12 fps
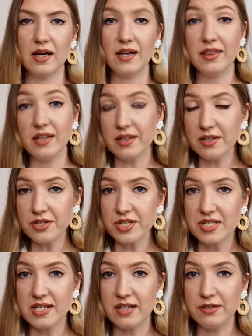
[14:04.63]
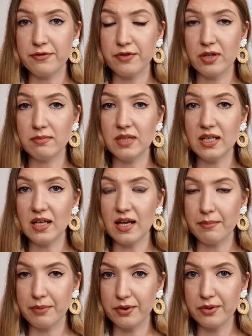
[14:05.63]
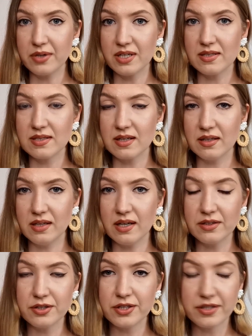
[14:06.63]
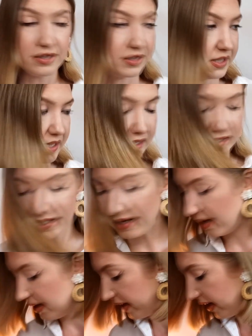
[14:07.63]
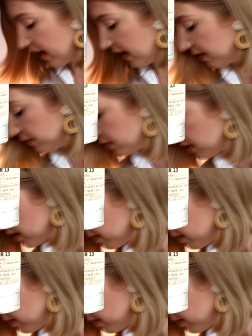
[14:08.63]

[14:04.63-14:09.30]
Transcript: Another scent from Le Labo is Another 13, and I have a